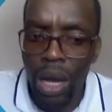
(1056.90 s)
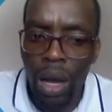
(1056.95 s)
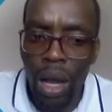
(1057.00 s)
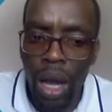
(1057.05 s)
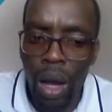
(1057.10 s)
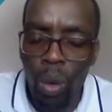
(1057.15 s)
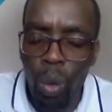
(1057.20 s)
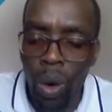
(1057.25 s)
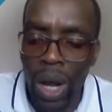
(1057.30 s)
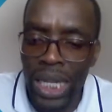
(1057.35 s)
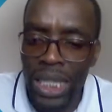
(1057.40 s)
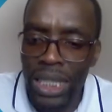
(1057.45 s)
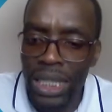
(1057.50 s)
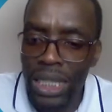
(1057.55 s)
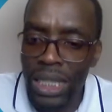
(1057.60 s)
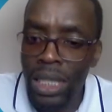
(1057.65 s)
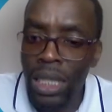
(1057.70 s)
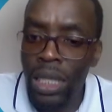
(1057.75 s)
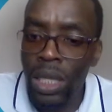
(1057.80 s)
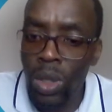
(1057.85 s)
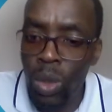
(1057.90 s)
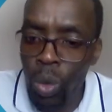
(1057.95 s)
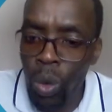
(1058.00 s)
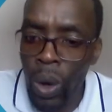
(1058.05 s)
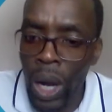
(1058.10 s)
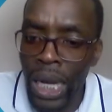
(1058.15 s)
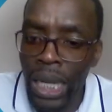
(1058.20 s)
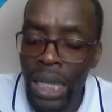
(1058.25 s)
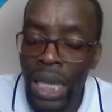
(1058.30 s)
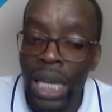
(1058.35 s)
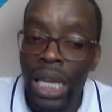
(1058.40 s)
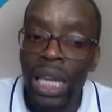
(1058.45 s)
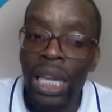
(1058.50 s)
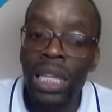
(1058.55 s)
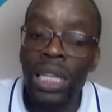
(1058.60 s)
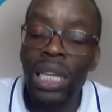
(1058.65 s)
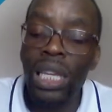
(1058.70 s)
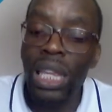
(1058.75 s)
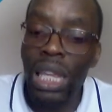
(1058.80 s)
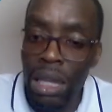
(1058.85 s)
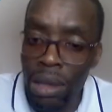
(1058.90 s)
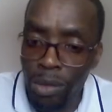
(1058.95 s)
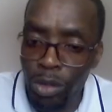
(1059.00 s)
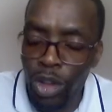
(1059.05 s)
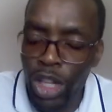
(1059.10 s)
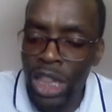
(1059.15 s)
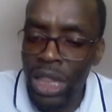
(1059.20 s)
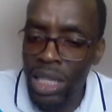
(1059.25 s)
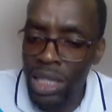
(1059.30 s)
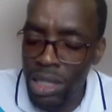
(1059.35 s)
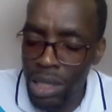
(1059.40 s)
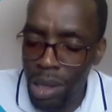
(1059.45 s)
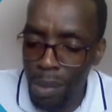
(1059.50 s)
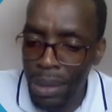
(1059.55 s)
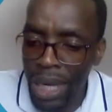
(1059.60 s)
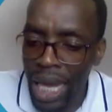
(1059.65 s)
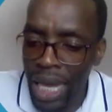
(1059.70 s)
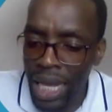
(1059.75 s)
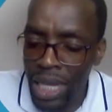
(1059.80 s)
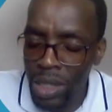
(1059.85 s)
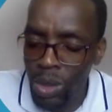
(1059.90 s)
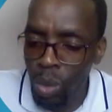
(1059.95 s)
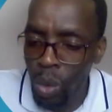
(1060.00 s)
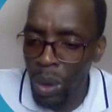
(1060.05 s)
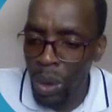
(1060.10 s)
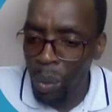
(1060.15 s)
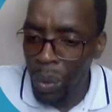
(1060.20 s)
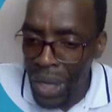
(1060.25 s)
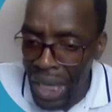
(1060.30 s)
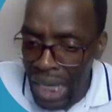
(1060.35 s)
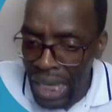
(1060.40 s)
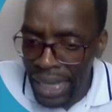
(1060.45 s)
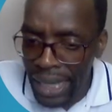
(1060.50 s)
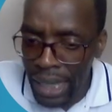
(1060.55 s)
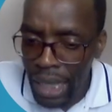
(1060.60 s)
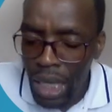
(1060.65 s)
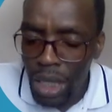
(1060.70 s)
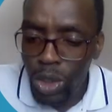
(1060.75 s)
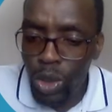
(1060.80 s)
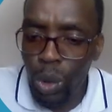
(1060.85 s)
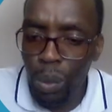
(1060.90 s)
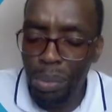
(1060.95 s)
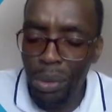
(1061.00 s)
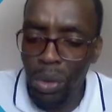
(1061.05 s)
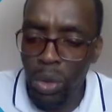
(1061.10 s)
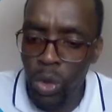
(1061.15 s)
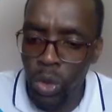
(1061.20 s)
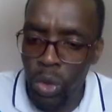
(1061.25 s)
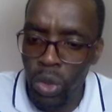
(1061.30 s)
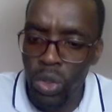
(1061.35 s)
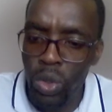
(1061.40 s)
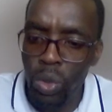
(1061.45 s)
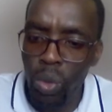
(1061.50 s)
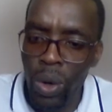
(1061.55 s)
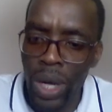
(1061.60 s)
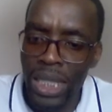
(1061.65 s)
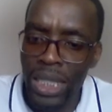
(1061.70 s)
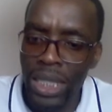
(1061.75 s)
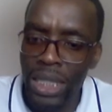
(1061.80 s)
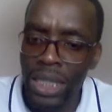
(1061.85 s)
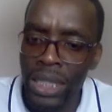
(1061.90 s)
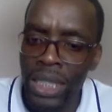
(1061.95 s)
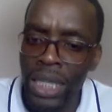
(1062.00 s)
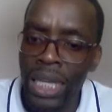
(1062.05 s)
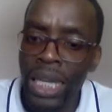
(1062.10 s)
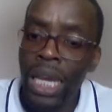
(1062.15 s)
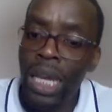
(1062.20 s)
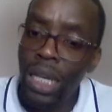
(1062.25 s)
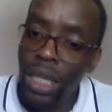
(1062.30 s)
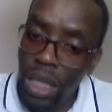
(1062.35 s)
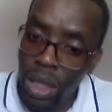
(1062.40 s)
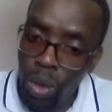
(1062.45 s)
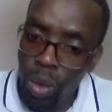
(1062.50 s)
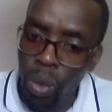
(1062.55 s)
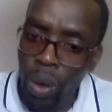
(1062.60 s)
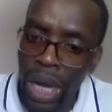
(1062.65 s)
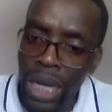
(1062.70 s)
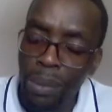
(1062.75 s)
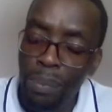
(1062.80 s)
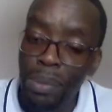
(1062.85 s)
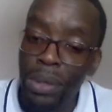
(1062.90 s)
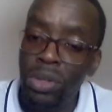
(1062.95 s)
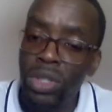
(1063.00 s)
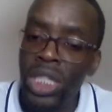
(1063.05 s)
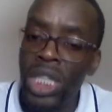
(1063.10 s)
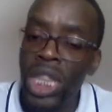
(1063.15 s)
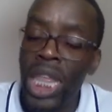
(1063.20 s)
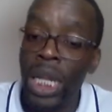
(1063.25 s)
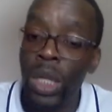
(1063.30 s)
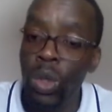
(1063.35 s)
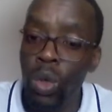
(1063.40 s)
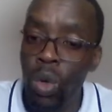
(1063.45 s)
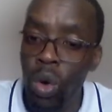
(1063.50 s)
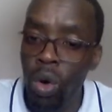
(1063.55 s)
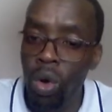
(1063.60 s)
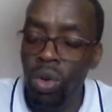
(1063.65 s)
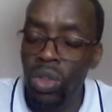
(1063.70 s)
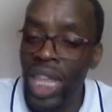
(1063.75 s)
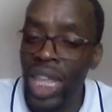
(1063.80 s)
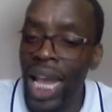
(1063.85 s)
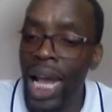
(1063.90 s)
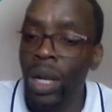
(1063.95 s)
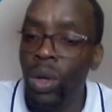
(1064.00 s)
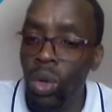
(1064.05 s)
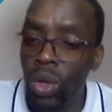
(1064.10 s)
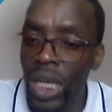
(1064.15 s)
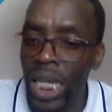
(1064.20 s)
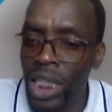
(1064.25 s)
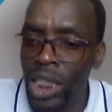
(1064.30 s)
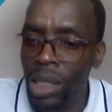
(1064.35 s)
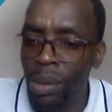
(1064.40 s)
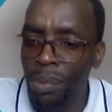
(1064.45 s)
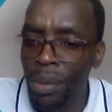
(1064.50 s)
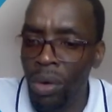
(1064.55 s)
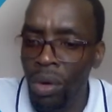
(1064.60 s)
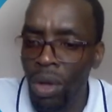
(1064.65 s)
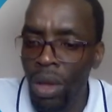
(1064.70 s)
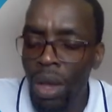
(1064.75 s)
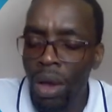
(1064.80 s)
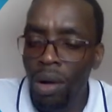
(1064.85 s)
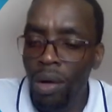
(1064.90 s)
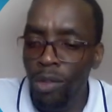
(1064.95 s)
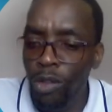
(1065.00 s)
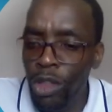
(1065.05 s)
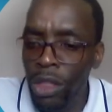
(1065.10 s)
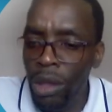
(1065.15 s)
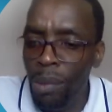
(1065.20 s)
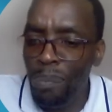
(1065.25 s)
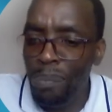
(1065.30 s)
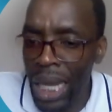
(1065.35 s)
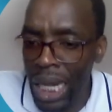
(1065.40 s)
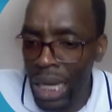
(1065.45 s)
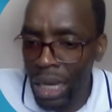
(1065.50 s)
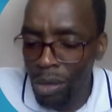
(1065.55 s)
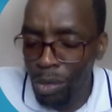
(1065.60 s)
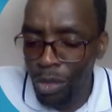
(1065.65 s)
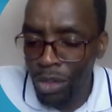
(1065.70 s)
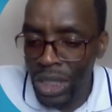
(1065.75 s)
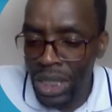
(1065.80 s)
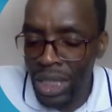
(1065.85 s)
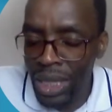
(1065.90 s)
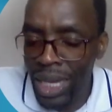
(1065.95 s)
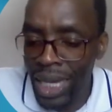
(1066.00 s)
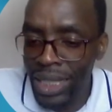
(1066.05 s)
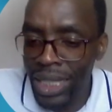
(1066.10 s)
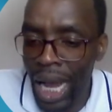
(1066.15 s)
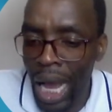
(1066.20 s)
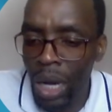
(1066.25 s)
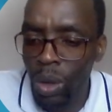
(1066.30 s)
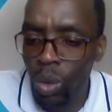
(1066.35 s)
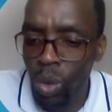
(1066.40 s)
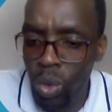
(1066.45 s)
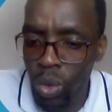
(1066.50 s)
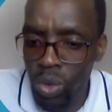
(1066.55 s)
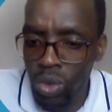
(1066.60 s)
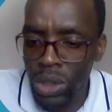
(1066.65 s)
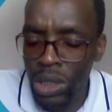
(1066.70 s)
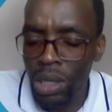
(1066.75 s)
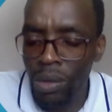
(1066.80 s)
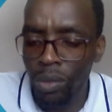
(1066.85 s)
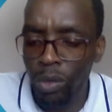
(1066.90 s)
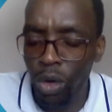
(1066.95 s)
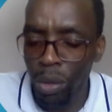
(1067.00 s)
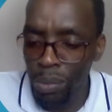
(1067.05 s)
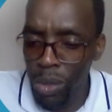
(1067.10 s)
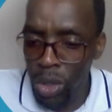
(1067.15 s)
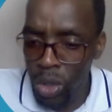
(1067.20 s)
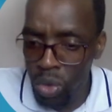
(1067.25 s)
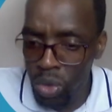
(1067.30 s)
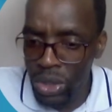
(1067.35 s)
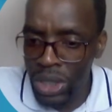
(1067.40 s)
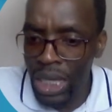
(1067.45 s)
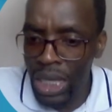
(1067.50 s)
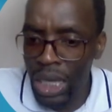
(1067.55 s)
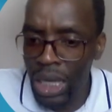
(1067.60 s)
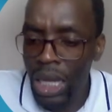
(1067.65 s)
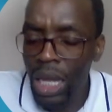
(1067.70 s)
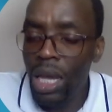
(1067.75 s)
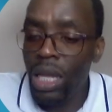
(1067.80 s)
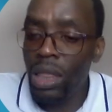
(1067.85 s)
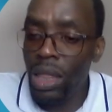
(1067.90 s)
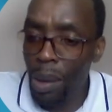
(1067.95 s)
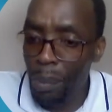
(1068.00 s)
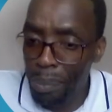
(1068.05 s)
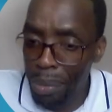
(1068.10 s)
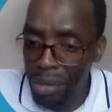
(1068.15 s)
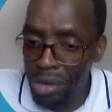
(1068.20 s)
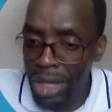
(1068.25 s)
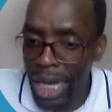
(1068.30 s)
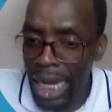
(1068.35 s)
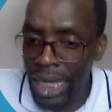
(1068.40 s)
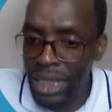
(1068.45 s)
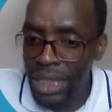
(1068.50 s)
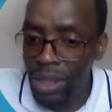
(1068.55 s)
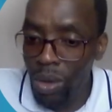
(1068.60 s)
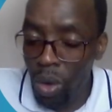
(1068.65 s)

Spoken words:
quantity Q1, and even the suppliers were willing to produce quantity Q1 because they are knowledgeable of the benefit that accrues from using the product.